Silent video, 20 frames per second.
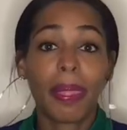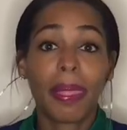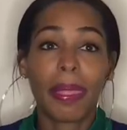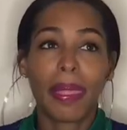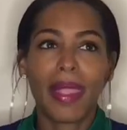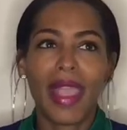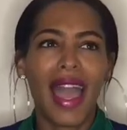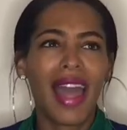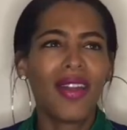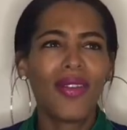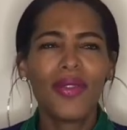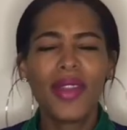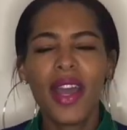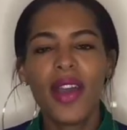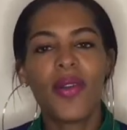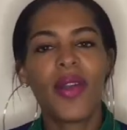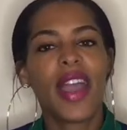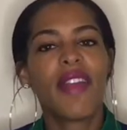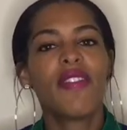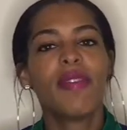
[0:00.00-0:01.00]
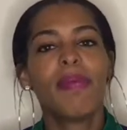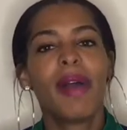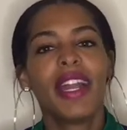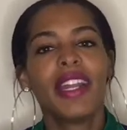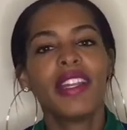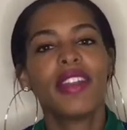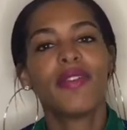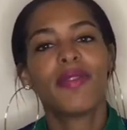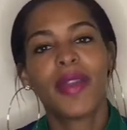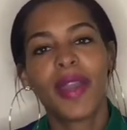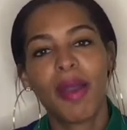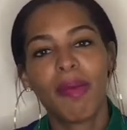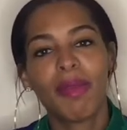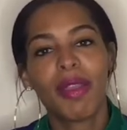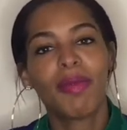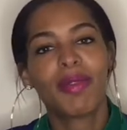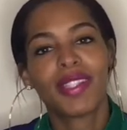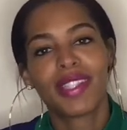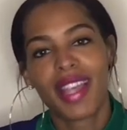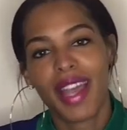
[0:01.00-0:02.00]
I don't know, everybody around me
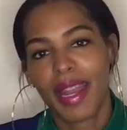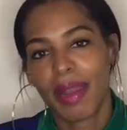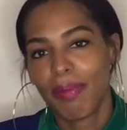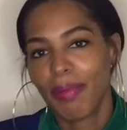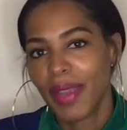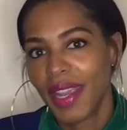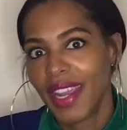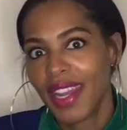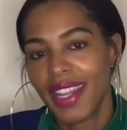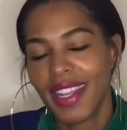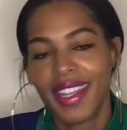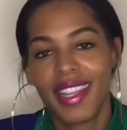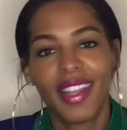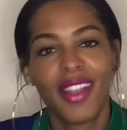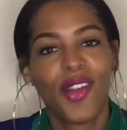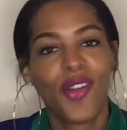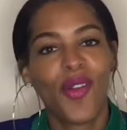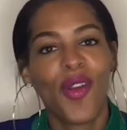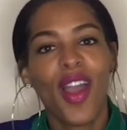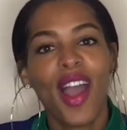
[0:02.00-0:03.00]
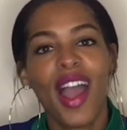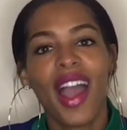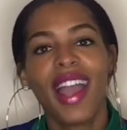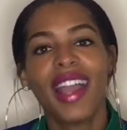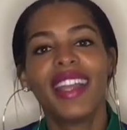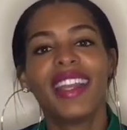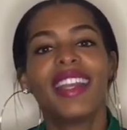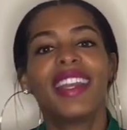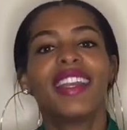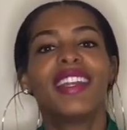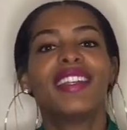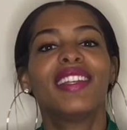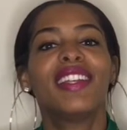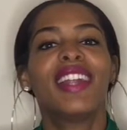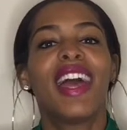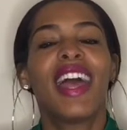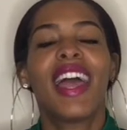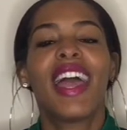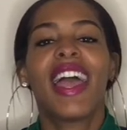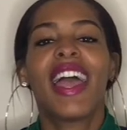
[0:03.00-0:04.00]
was kind of panicking, crying,
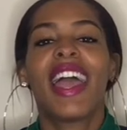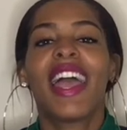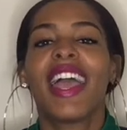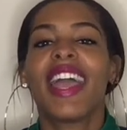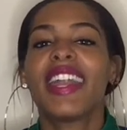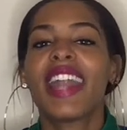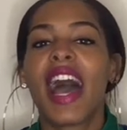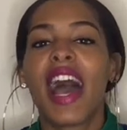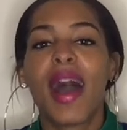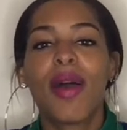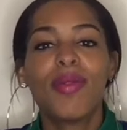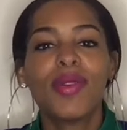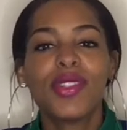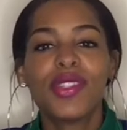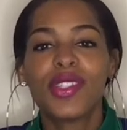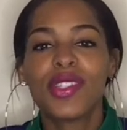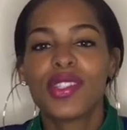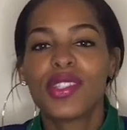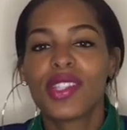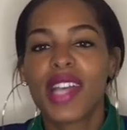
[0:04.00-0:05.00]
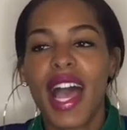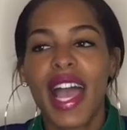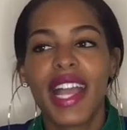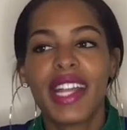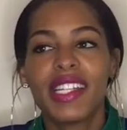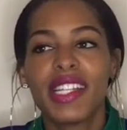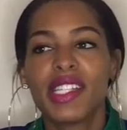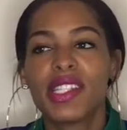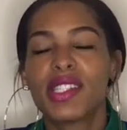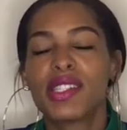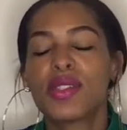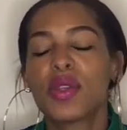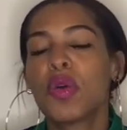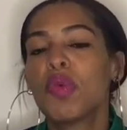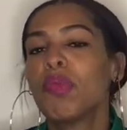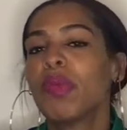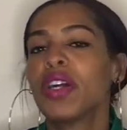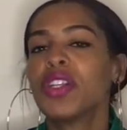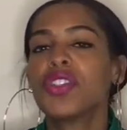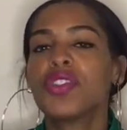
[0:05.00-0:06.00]
and I had did so
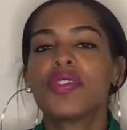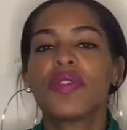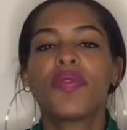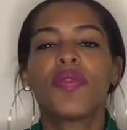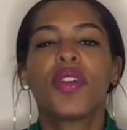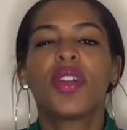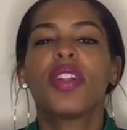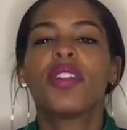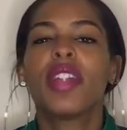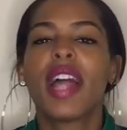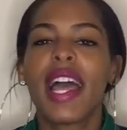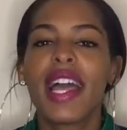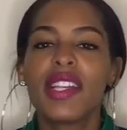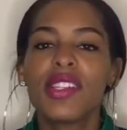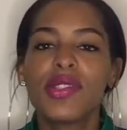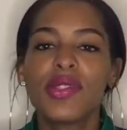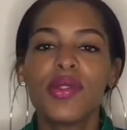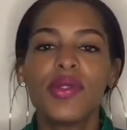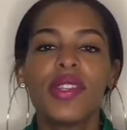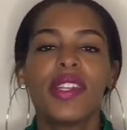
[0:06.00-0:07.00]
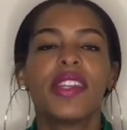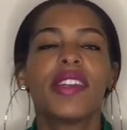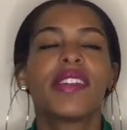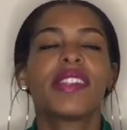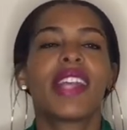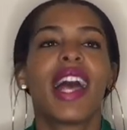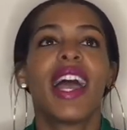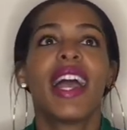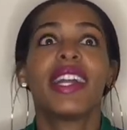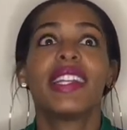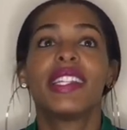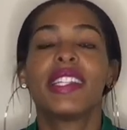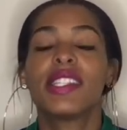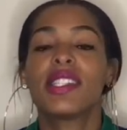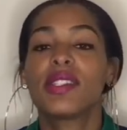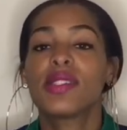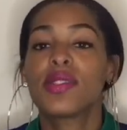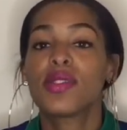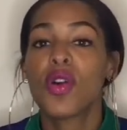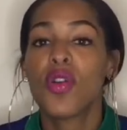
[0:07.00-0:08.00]
much, for the last 2 years, I had did
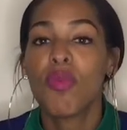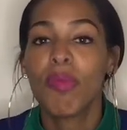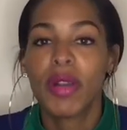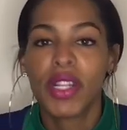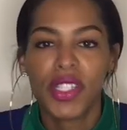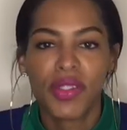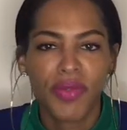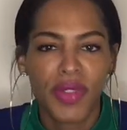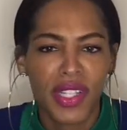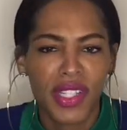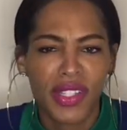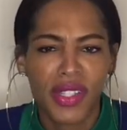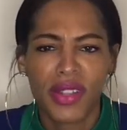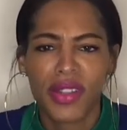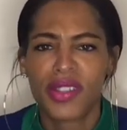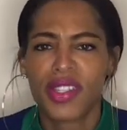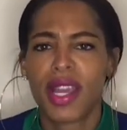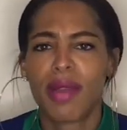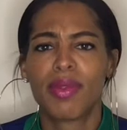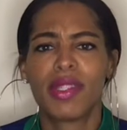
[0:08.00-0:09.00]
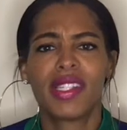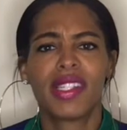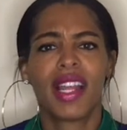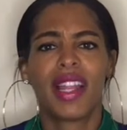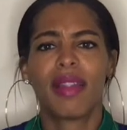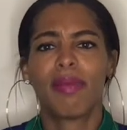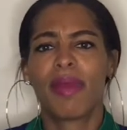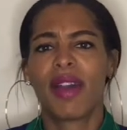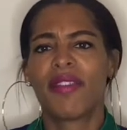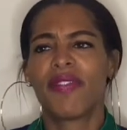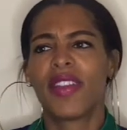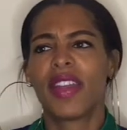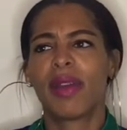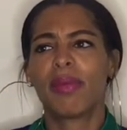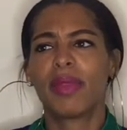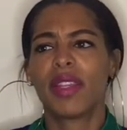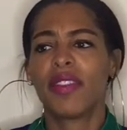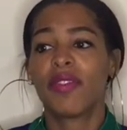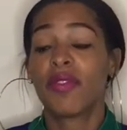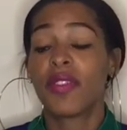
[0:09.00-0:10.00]
so much research. I was telling my
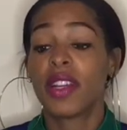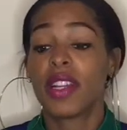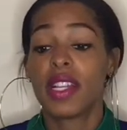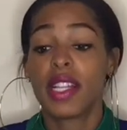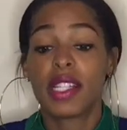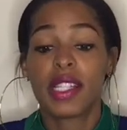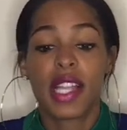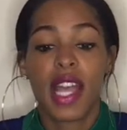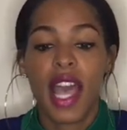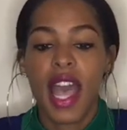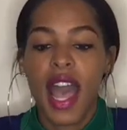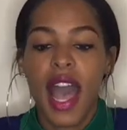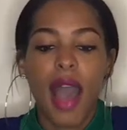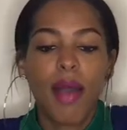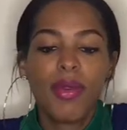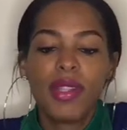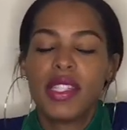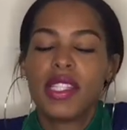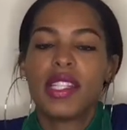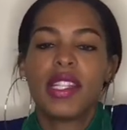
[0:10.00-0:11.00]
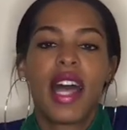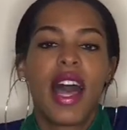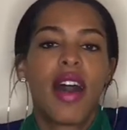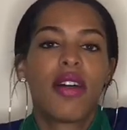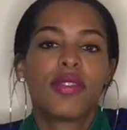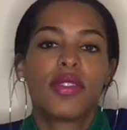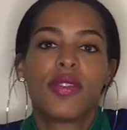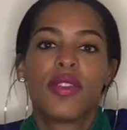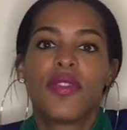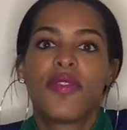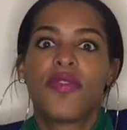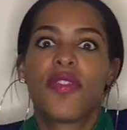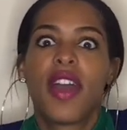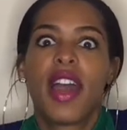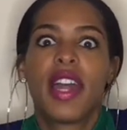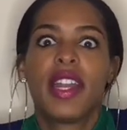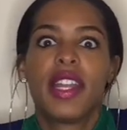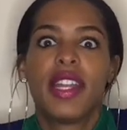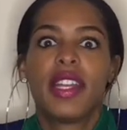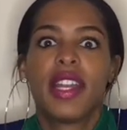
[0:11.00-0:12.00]
family and friends, I would sit in the house on a
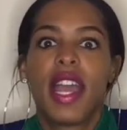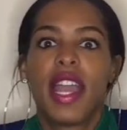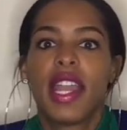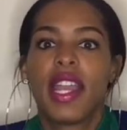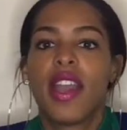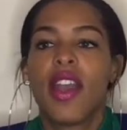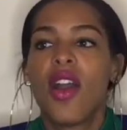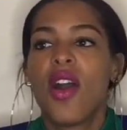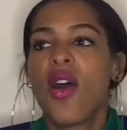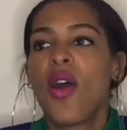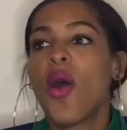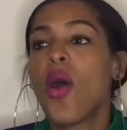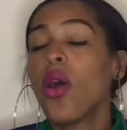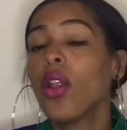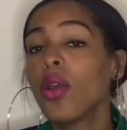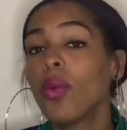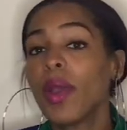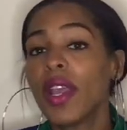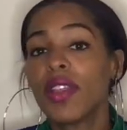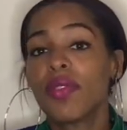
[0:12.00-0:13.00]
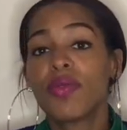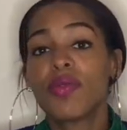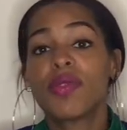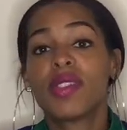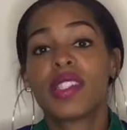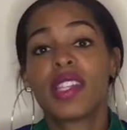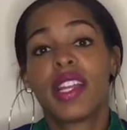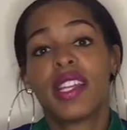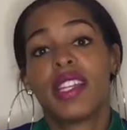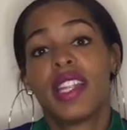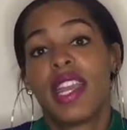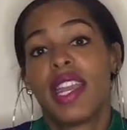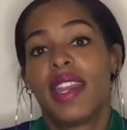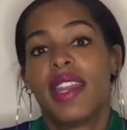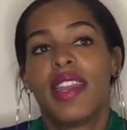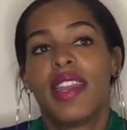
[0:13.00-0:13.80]
Friday night all the way through Sunday.